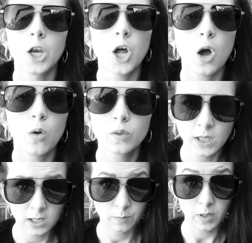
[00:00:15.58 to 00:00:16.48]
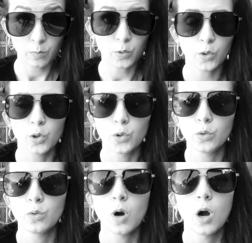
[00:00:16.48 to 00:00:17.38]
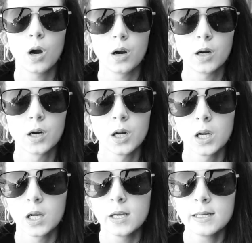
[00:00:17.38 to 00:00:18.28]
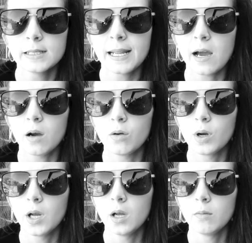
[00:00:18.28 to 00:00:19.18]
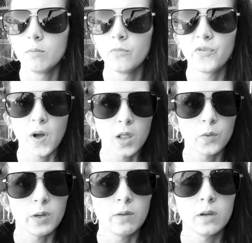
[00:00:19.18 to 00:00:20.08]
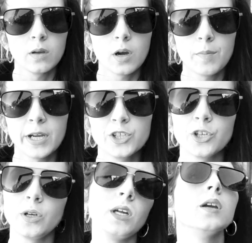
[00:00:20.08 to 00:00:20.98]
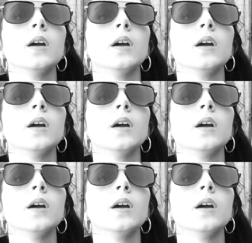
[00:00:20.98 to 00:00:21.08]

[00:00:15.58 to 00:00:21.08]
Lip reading: not only the people who are now following my journey